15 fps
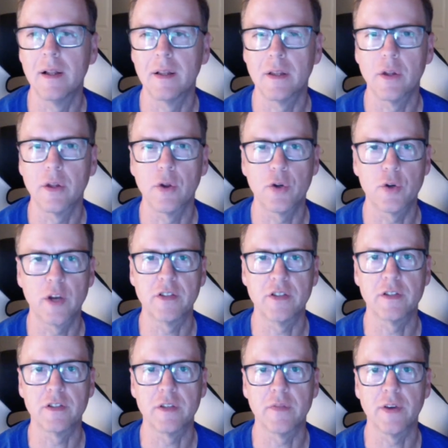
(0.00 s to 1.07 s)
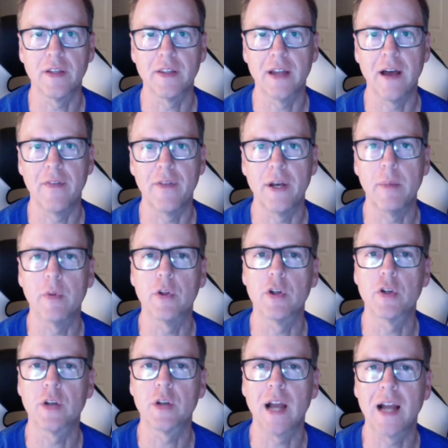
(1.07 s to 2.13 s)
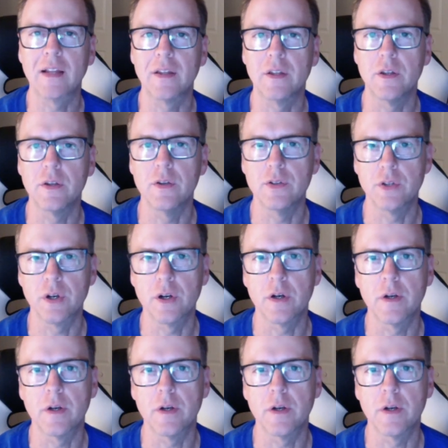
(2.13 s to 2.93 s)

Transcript: little tricks and stuff like that, they're able to track the user